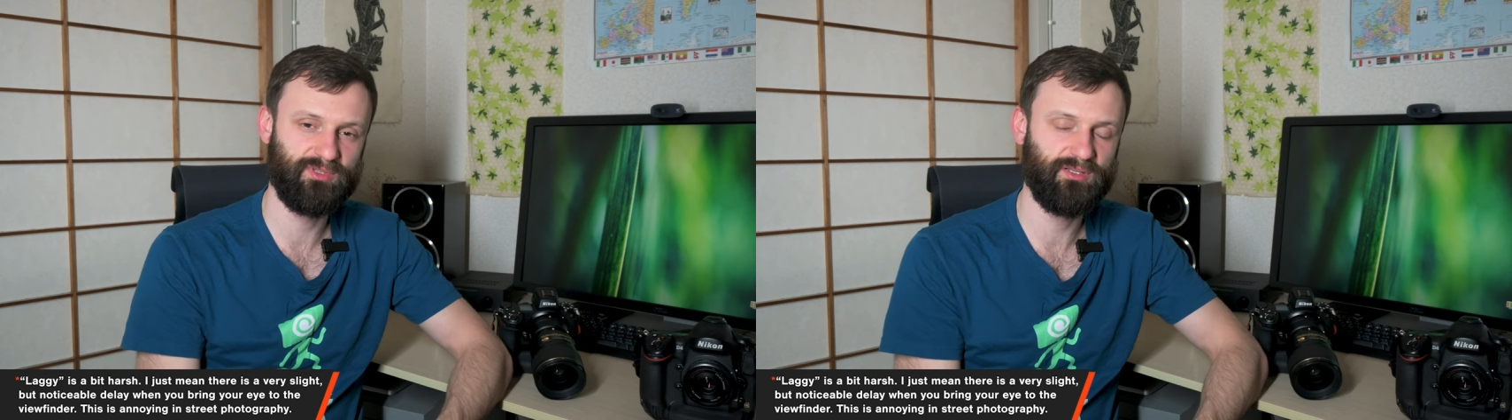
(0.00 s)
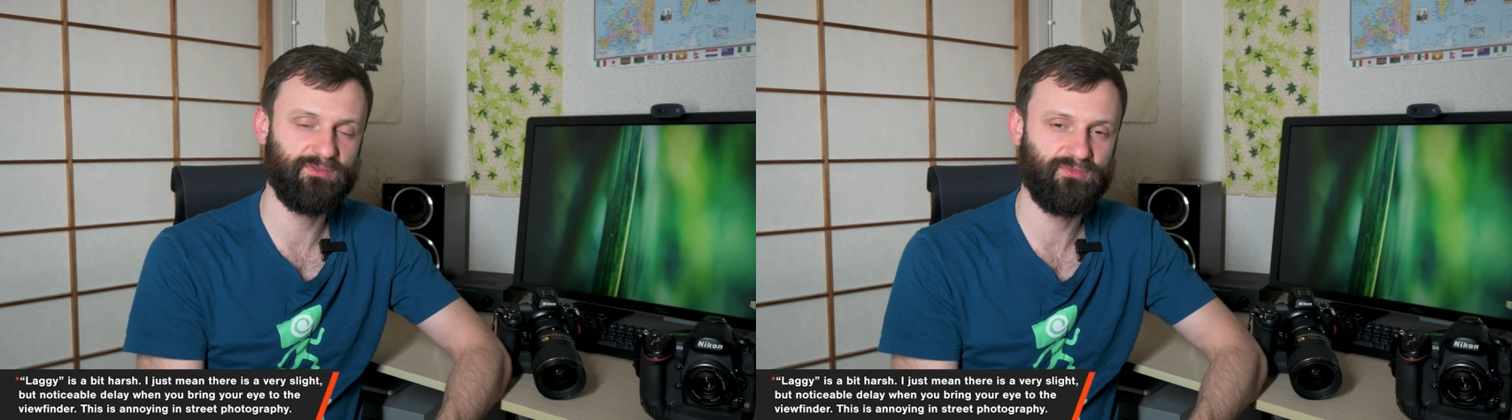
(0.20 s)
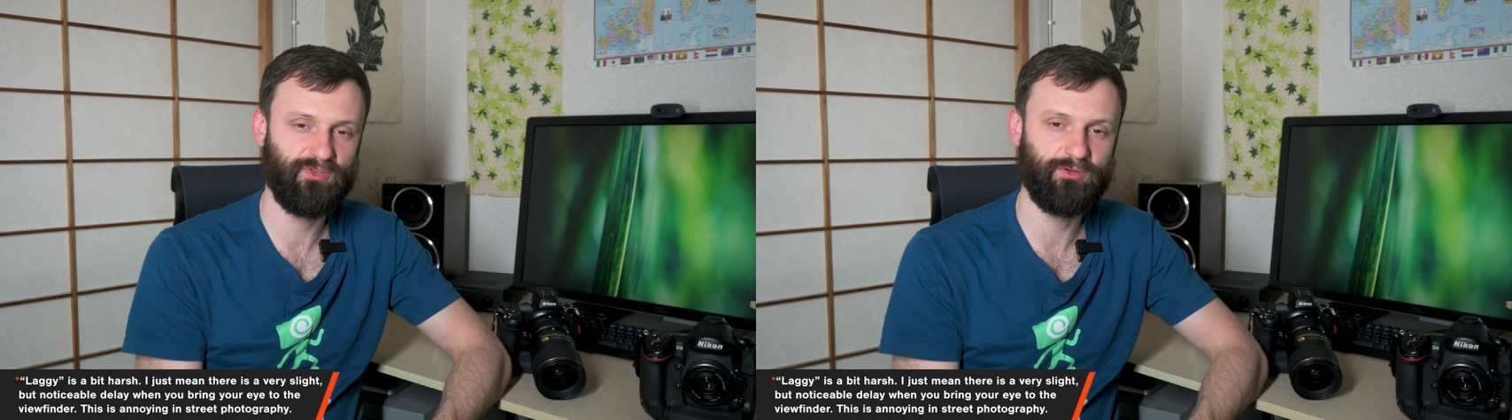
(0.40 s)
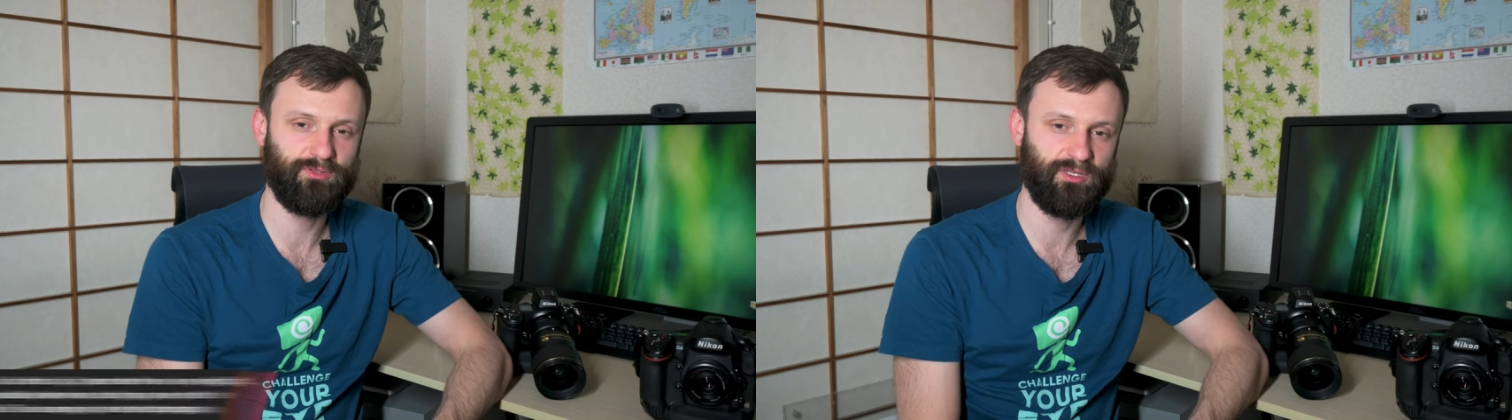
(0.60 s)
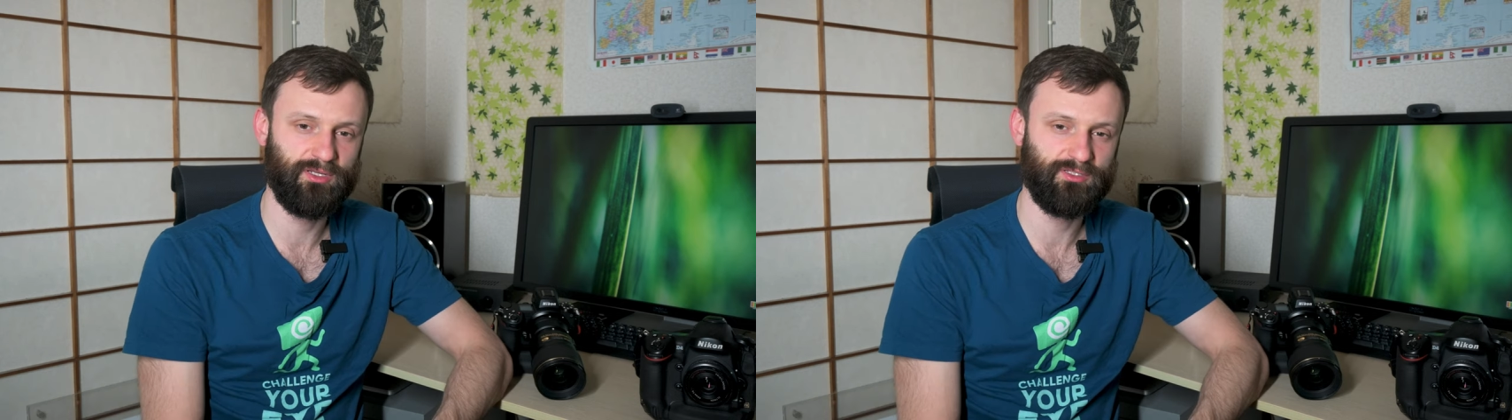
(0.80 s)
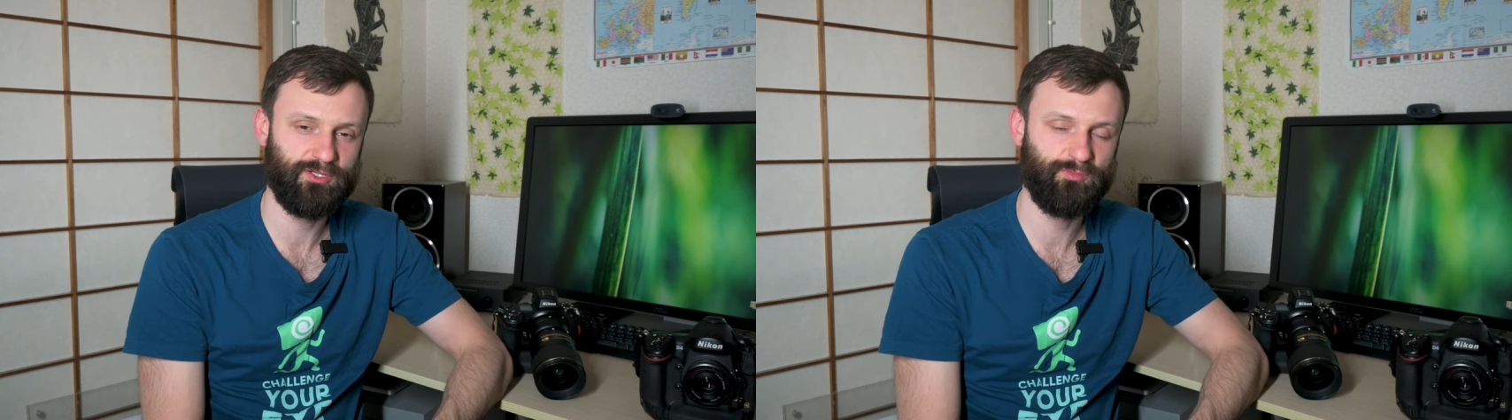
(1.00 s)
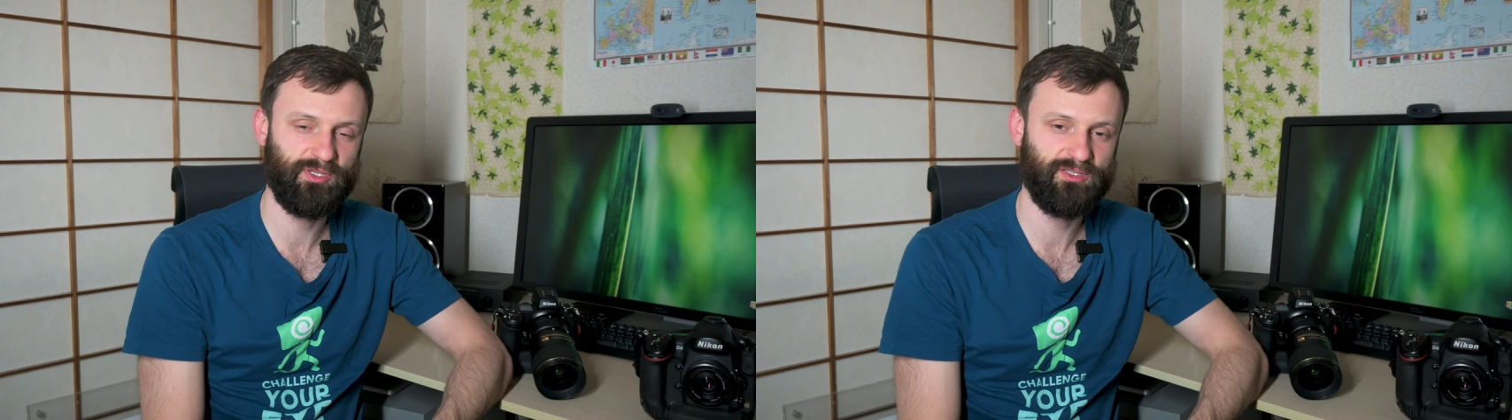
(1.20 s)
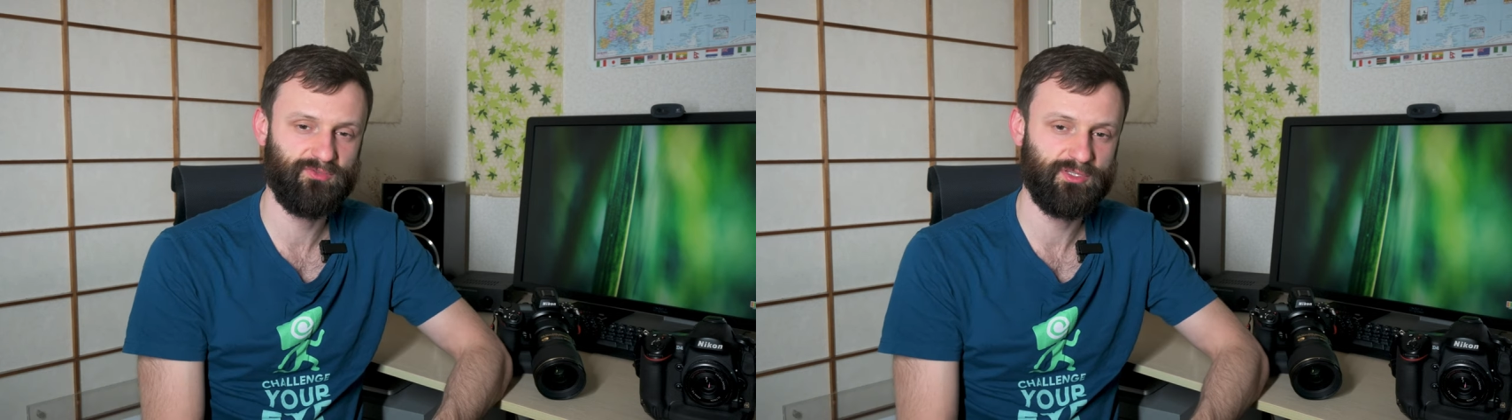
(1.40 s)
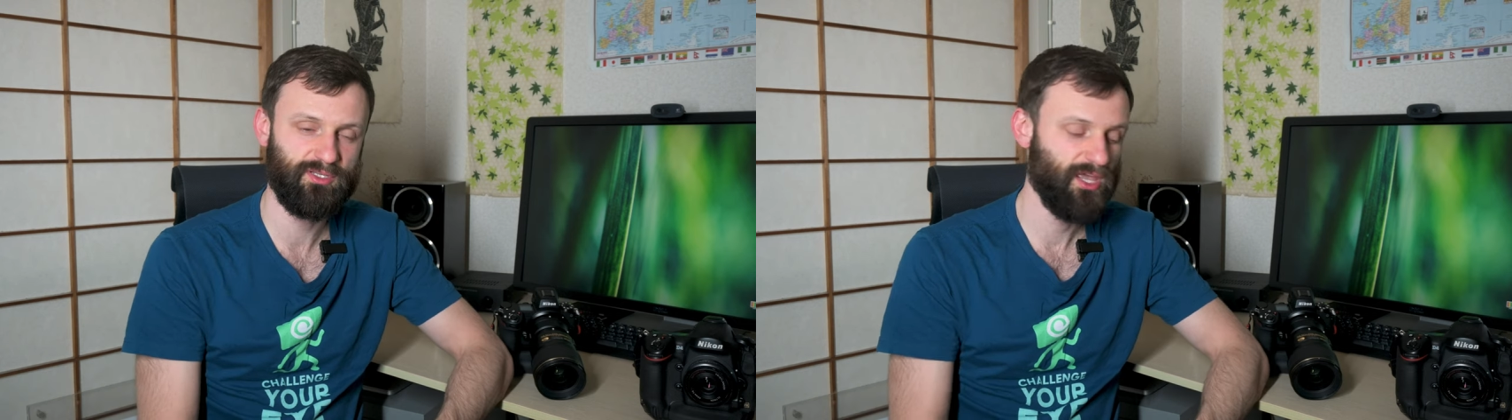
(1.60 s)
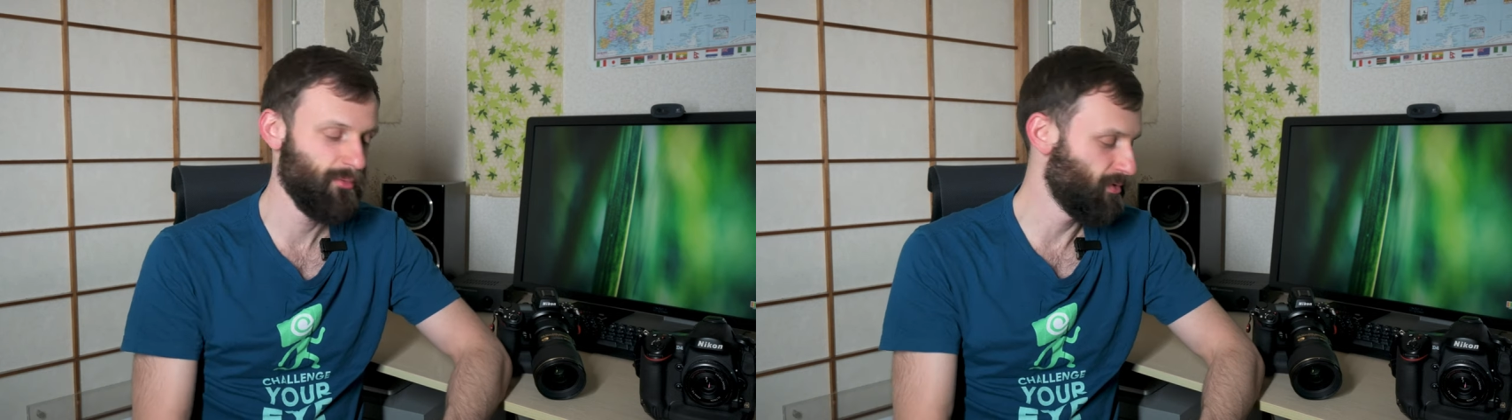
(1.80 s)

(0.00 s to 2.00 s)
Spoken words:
didn't feel such a big difference.